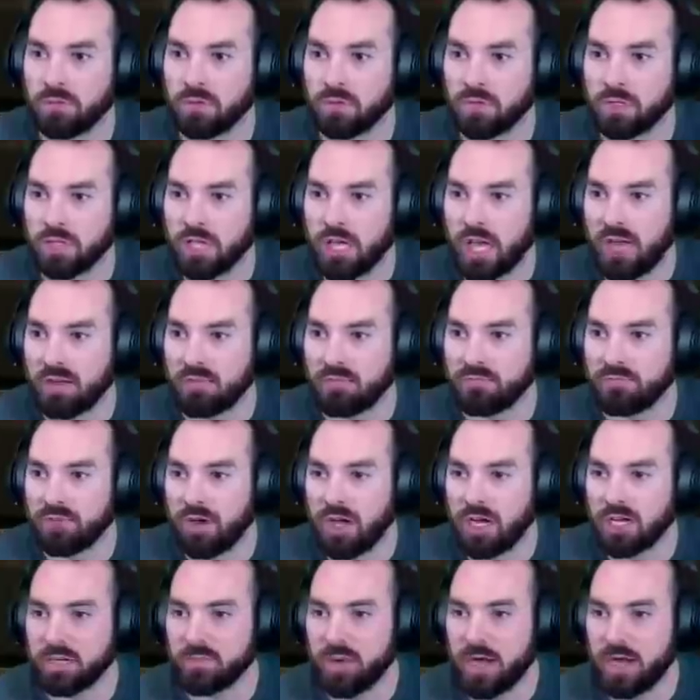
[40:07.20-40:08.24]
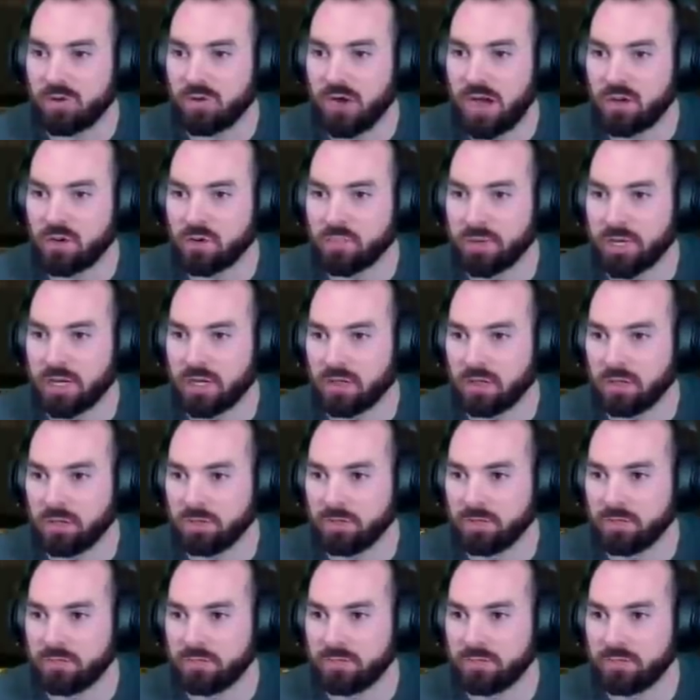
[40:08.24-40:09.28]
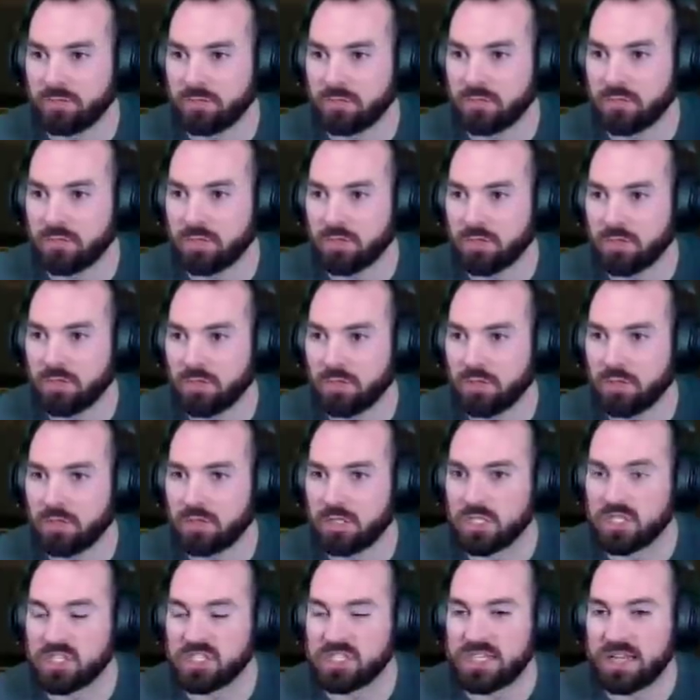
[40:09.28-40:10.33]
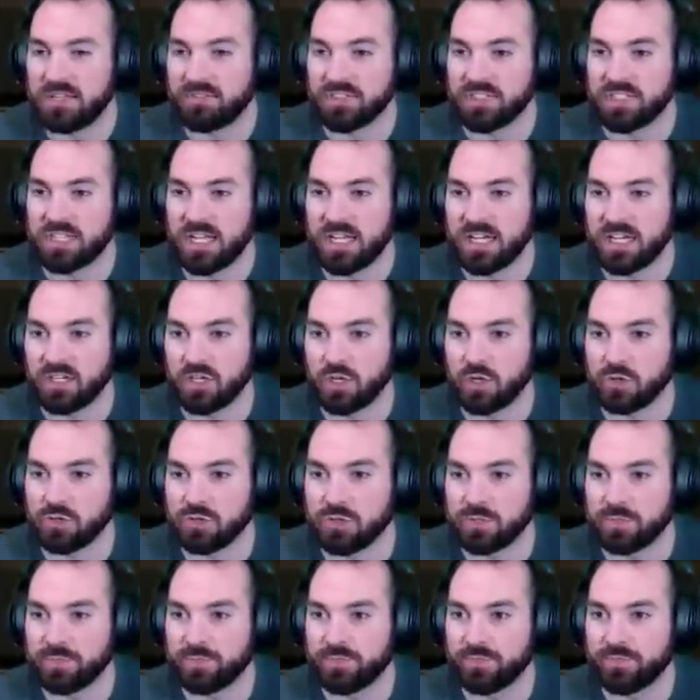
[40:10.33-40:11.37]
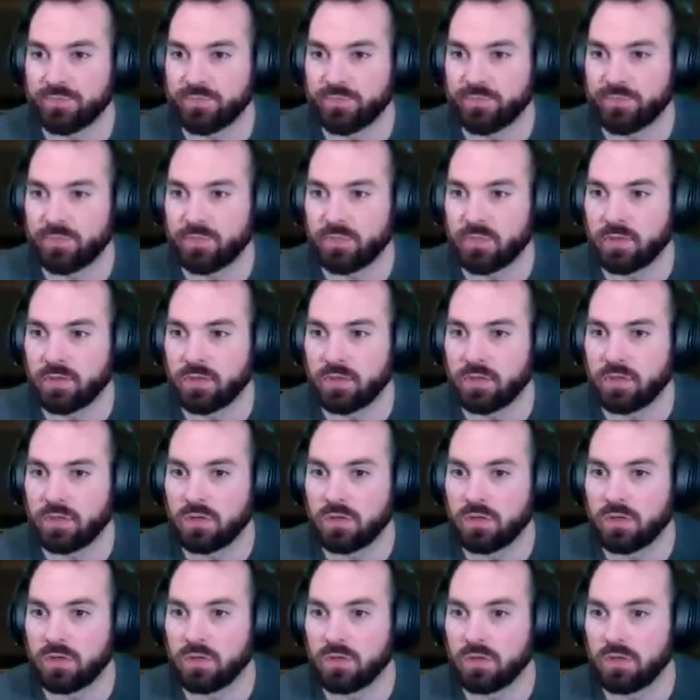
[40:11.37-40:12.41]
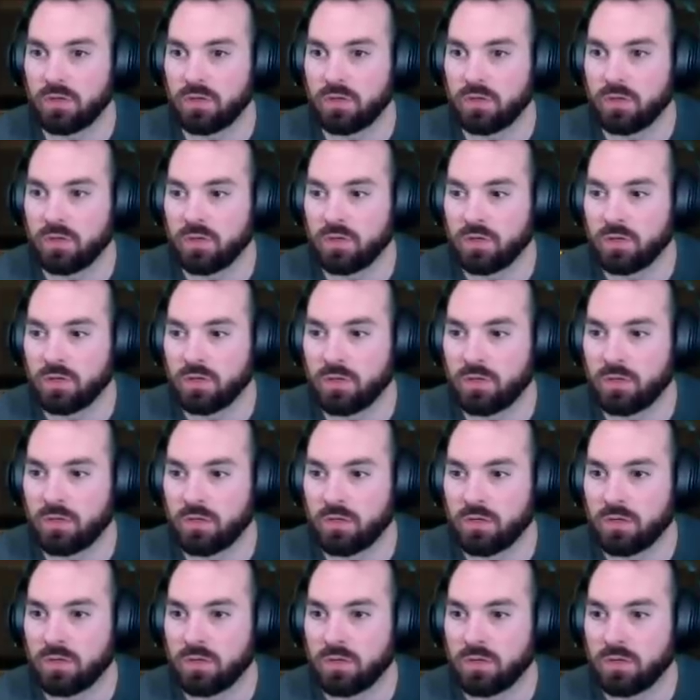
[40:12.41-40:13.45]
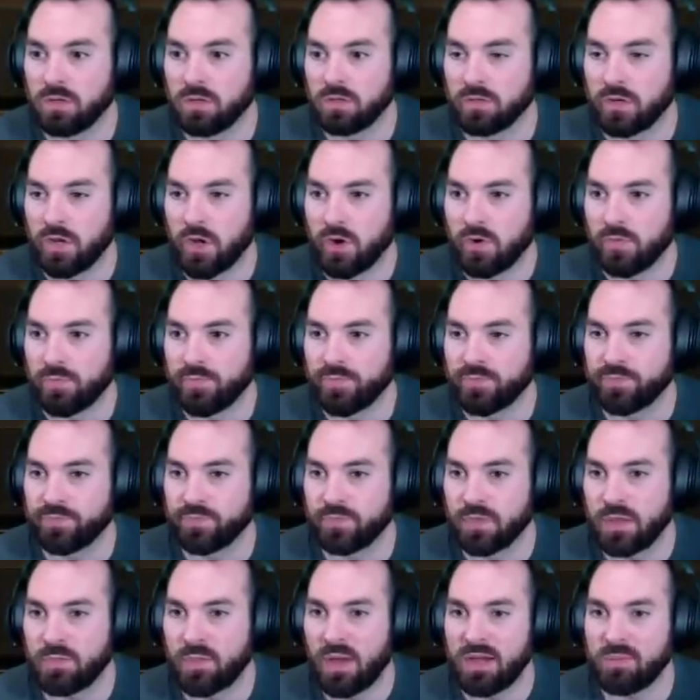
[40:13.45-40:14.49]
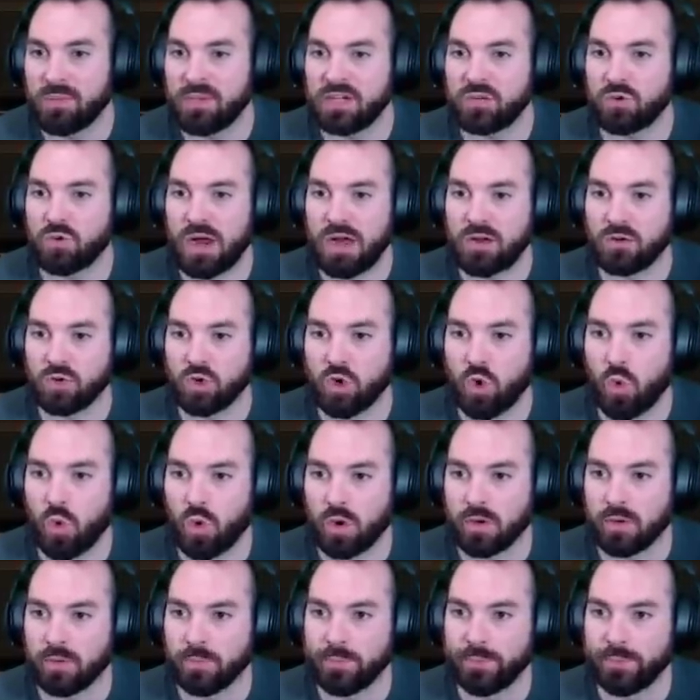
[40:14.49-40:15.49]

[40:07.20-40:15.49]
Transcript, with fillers: Can't find my ground pickle. This is devastating news. Can't find the ground pickle? No. It might have been ground corn.